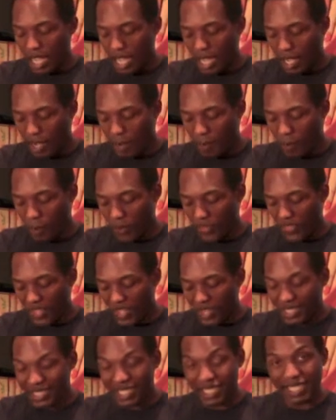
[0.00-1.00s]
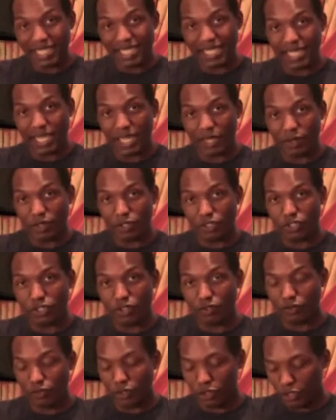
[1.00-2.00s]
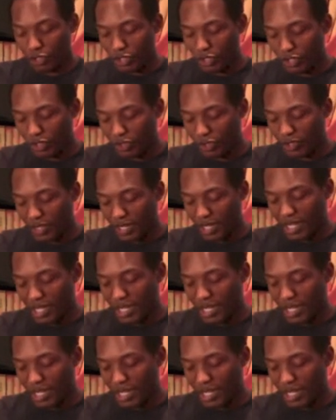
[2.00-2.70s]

One thing I didn't say is you've got to use